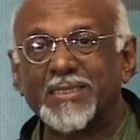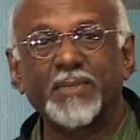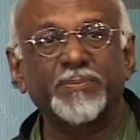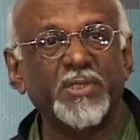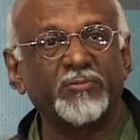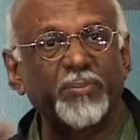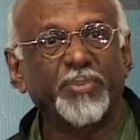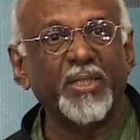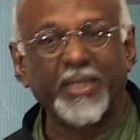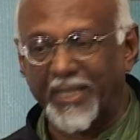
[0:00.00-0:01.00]
himself
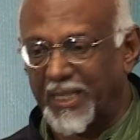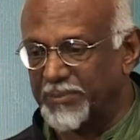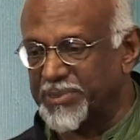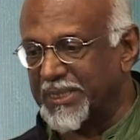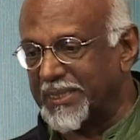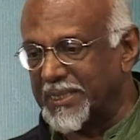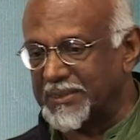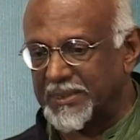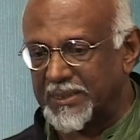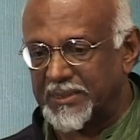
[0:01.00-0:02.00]
up in camps in
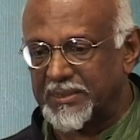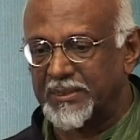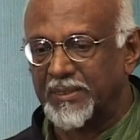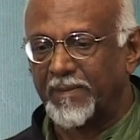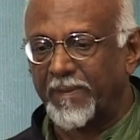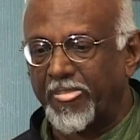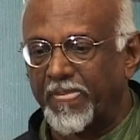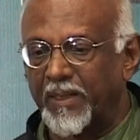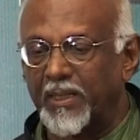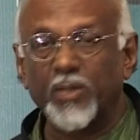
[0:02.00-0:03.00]
deserts,
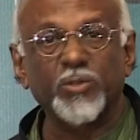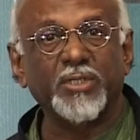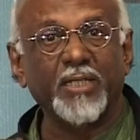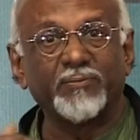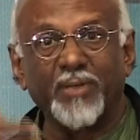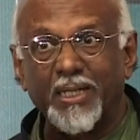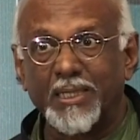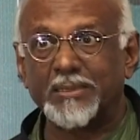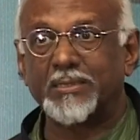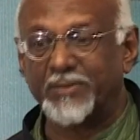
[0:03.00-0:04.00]
outside
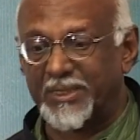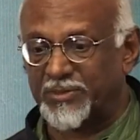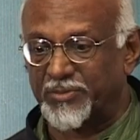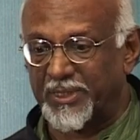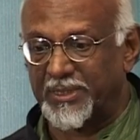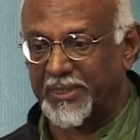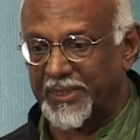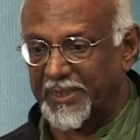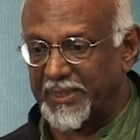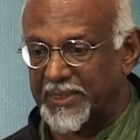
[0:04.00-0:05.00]
vast restricted
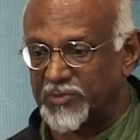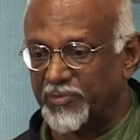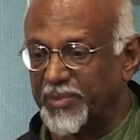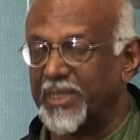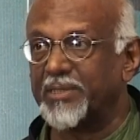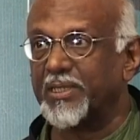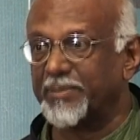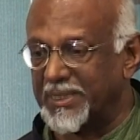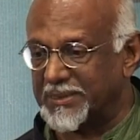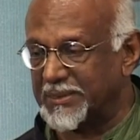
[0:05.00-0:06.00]
areas of military
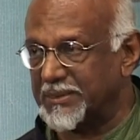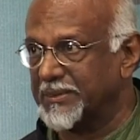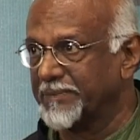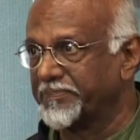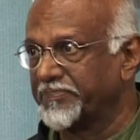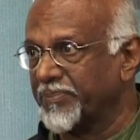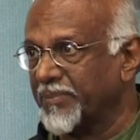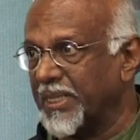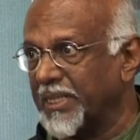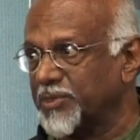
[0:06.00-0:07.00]
bases,
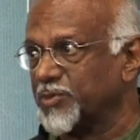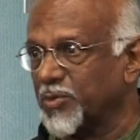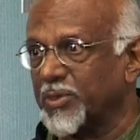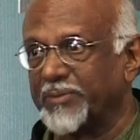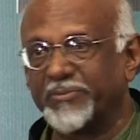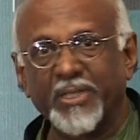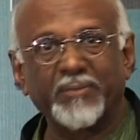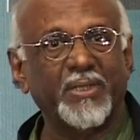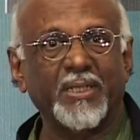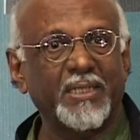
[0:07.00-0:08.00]
and as you know, they're very,
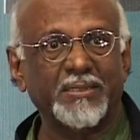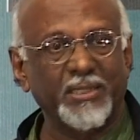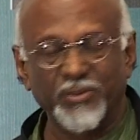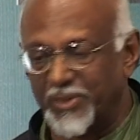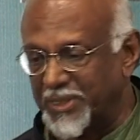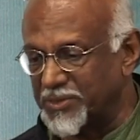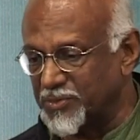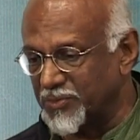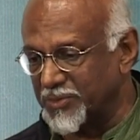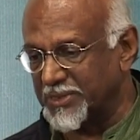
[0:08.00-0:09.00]
very high security
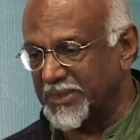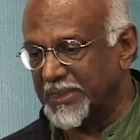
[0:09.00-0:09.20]
zones,